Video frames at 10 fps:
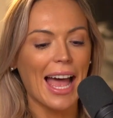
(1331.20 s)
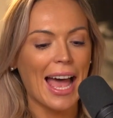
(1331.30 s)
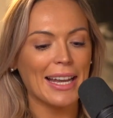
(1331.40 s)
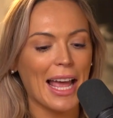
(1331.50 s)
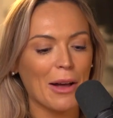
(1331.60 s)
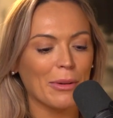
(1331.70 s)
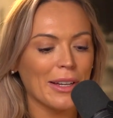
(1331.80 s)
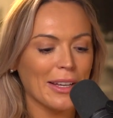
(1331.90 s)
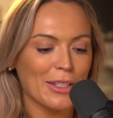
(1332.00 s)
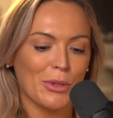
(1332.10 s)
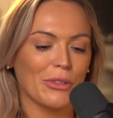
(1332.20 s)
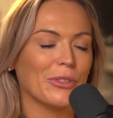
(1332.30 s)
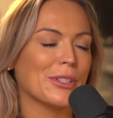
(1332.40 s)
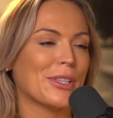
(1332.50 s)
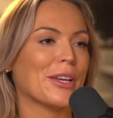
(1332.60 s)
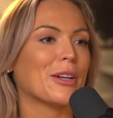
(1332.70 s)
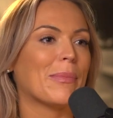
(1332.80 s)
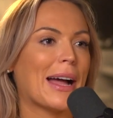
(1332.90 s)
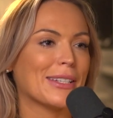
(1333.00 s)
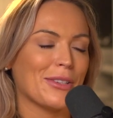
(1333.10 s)
And I want to do a full circle
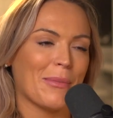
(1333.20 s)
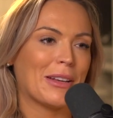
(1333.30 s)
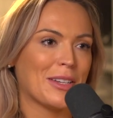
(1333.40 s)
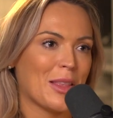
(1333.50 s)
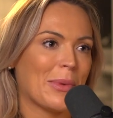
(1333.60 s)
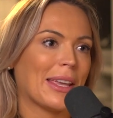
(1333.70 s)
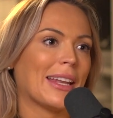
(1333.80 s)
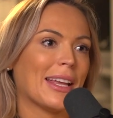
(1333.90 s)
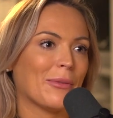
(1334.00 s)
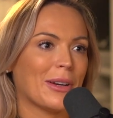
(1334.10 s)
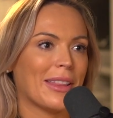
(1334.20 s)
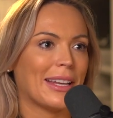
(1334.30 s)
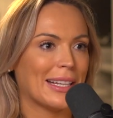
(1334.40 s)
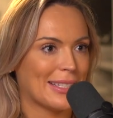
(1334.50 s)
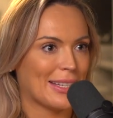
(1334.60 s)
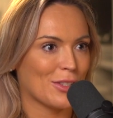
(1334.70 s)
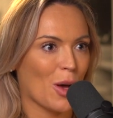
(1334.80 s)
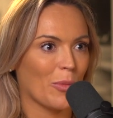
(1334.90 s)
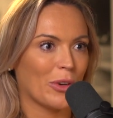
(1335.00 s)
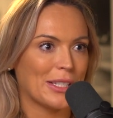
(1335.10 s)
back to, I mentioned at the beginning, one of the LinkedIn
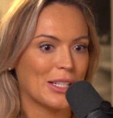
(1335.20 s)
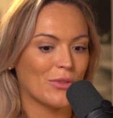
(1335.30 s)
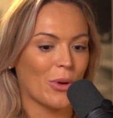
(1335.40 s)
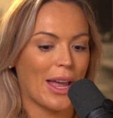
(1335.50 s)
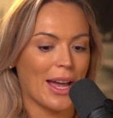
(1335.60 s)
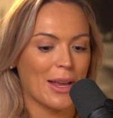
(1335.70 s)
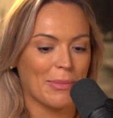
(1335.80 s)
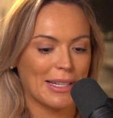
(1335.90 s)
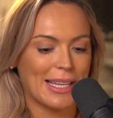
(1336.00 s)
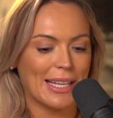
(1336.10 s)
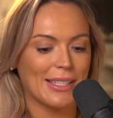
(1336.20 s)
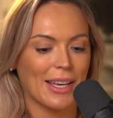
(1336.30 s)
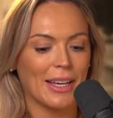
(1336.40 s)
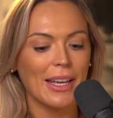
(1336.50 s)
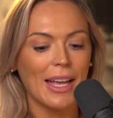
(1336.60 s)
top voices for AI and big data.